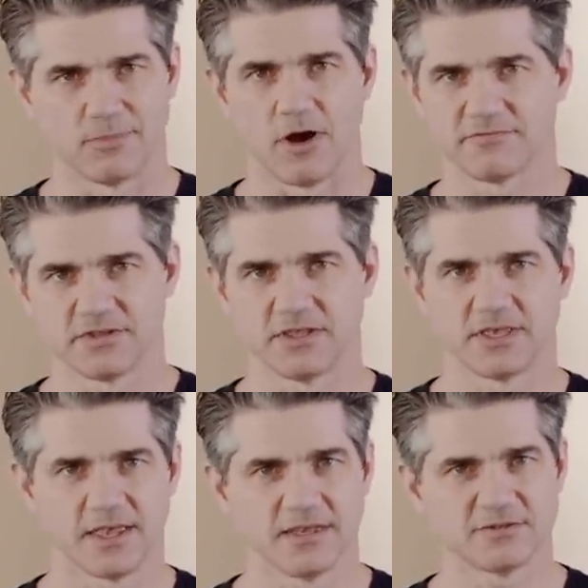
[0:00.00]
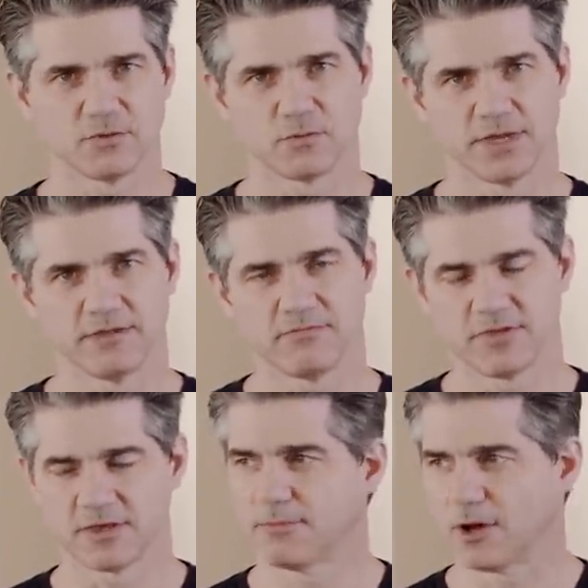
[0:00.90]
often the case when we
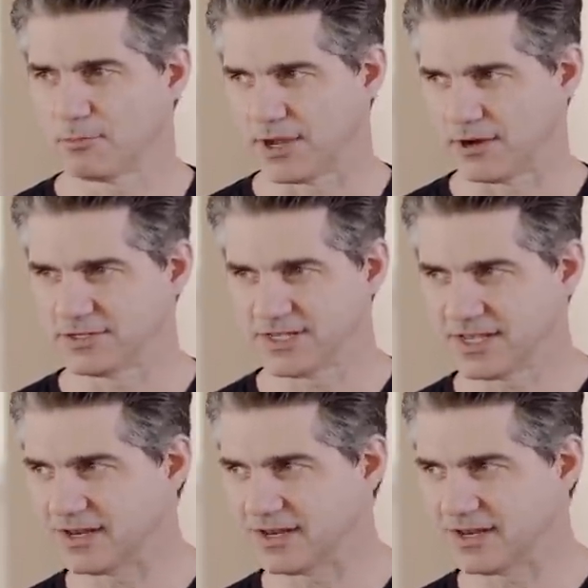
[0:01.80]
think about parenting,